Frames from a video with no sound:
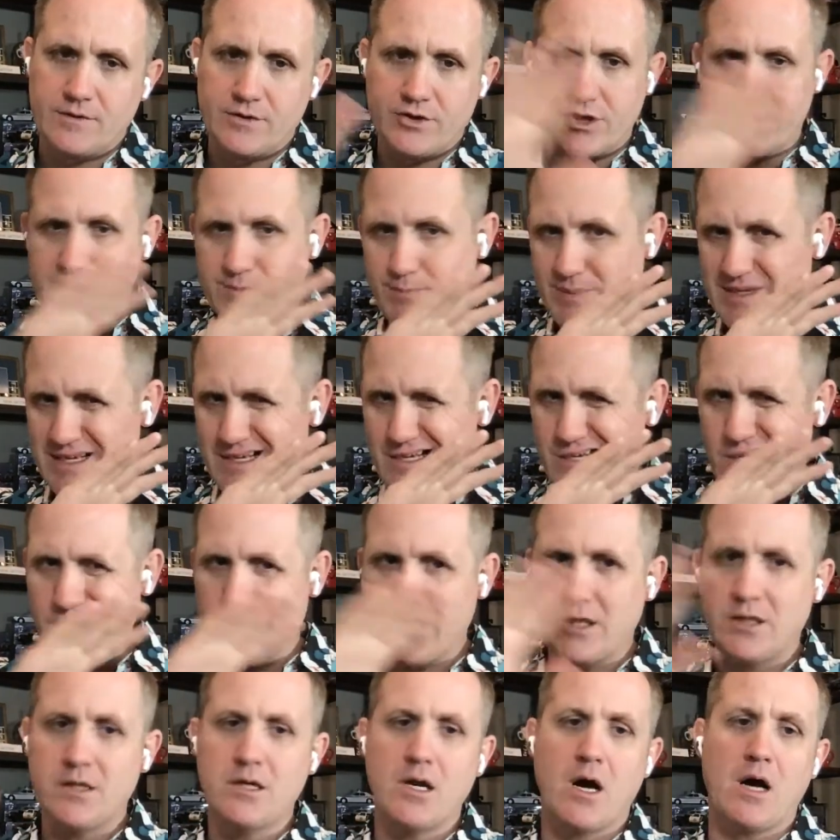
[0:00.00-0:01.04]
Just be
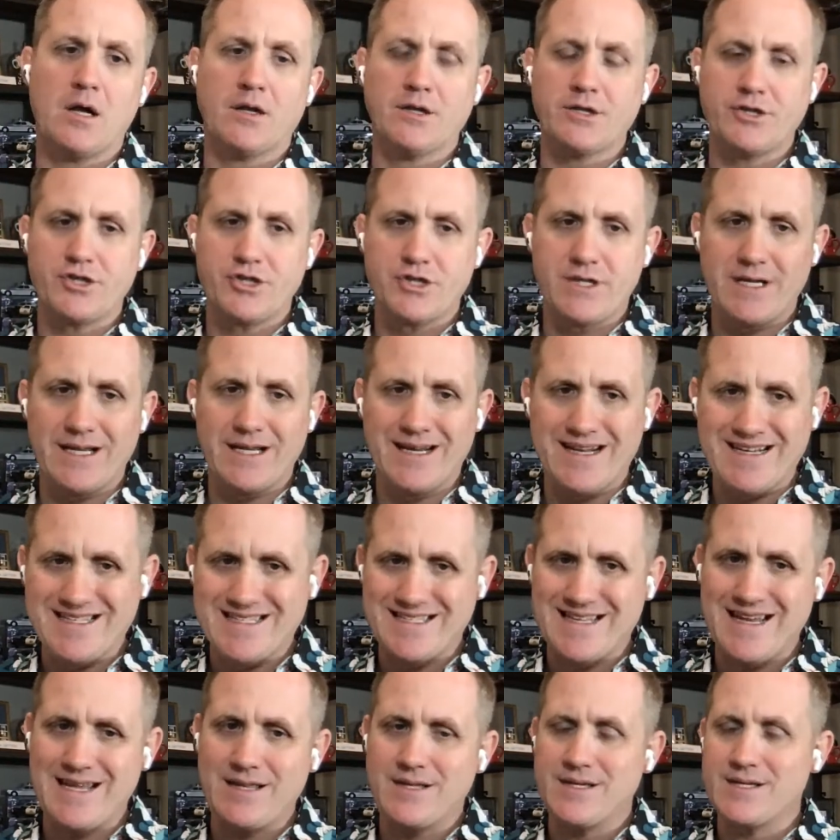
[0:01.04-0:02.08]
acknowledged. And I
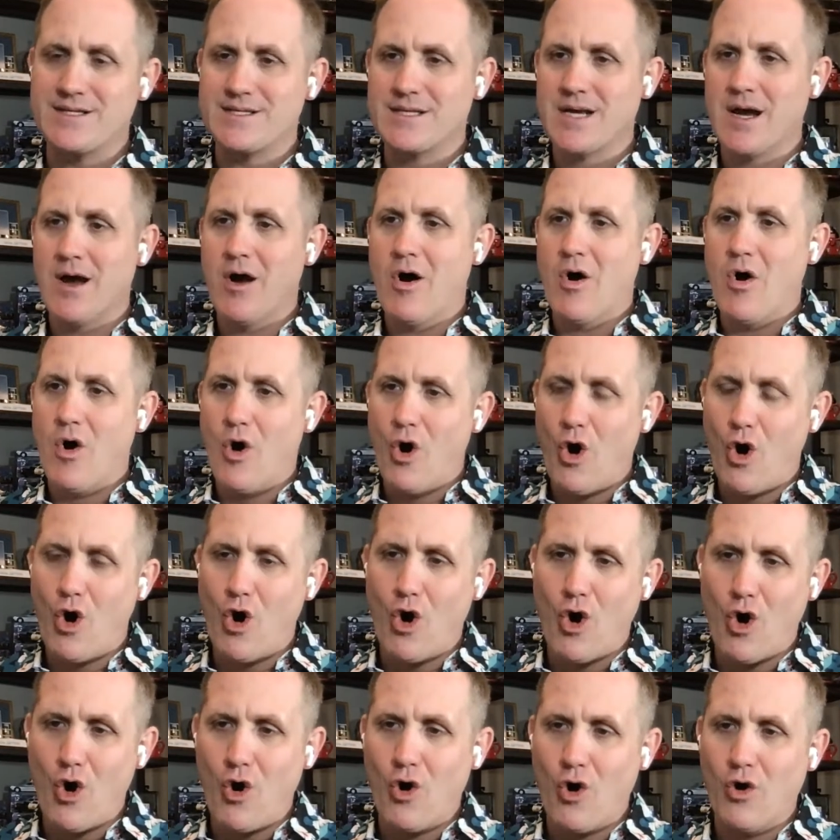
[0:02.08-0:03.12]
say this
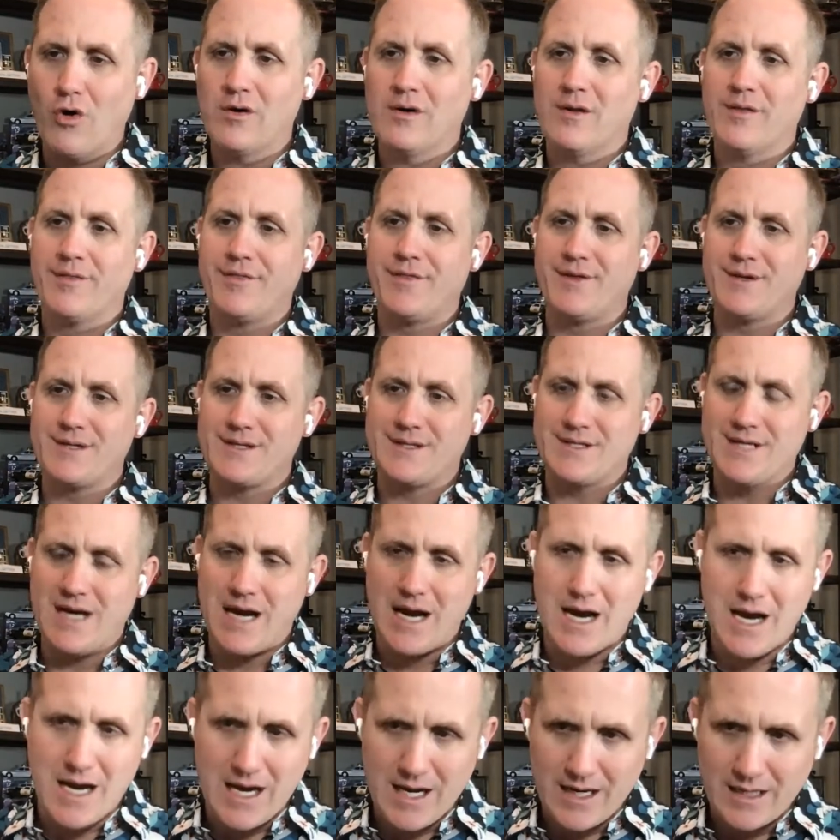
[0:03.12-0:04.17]
all the
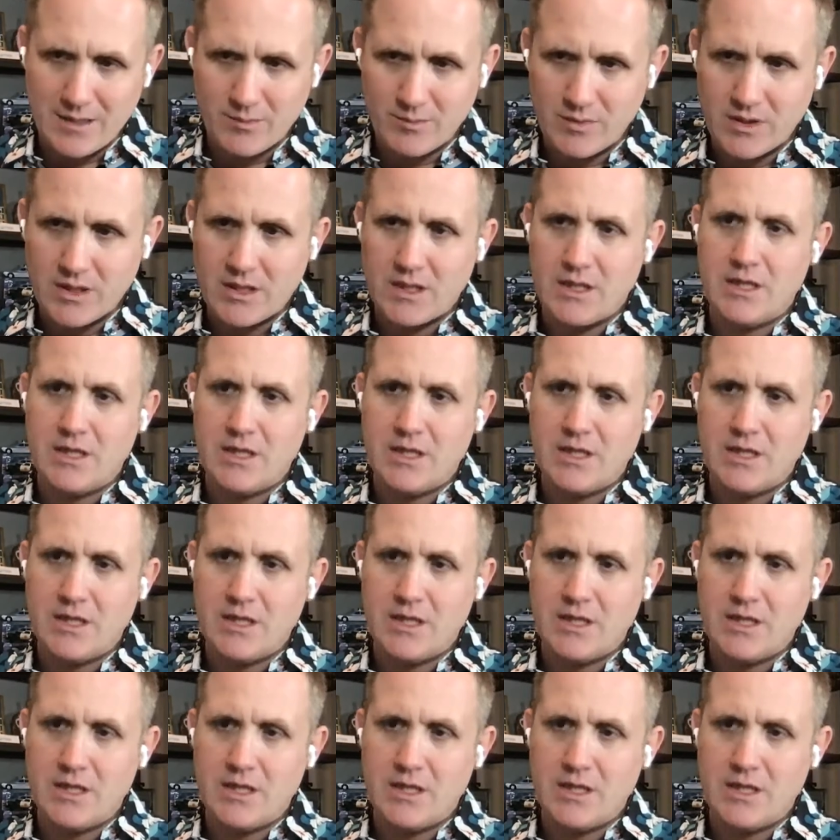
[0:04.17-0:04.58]
time.